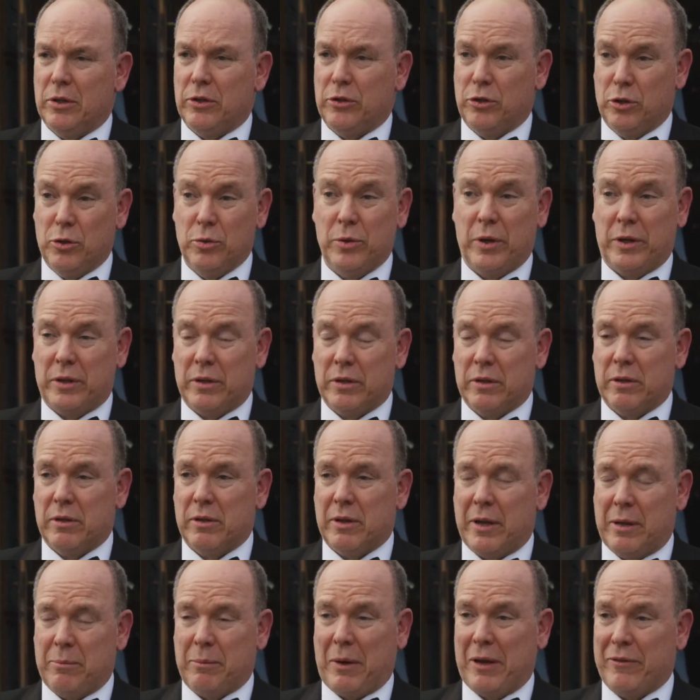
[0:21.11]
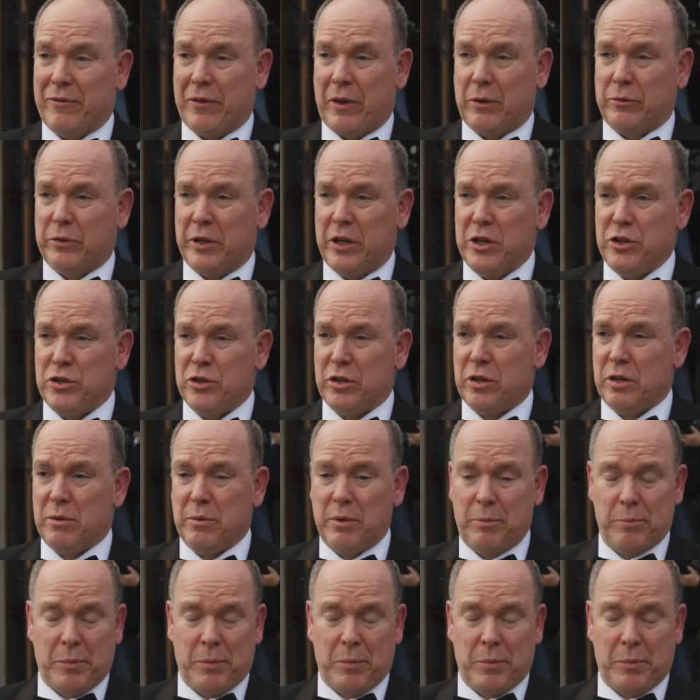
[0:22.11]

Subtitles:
do it at my foundation,